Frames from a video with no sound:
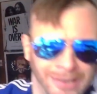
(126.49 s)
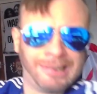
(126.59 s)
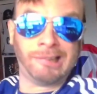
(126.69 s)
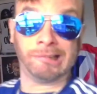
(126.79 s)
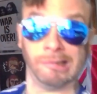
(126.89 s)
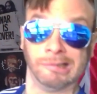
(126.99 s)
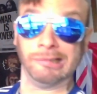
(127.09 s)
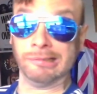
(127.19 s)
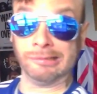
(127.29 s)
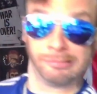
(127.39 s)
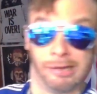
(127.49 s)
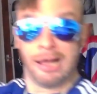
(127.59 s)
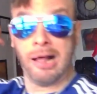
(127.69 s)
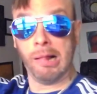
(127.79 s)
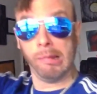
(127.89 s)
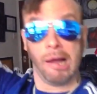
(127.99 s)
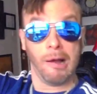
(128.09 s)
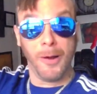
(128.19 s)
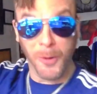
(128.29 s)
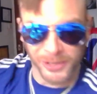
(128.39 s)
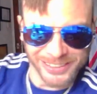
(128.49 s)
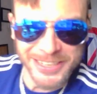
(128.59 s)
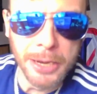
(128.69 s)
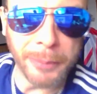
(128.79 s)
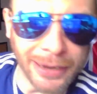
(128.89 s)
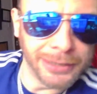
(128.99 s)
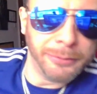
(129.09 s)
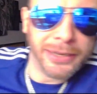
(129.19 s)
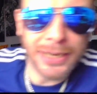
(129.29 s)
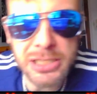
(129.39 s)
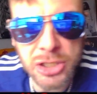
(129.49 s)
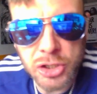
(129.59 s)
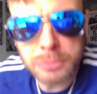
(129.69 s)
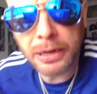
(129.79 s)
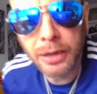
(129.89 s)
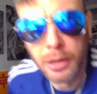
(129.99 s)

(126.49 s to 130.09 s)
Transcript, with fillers: hello, hello. But anyway, that's just my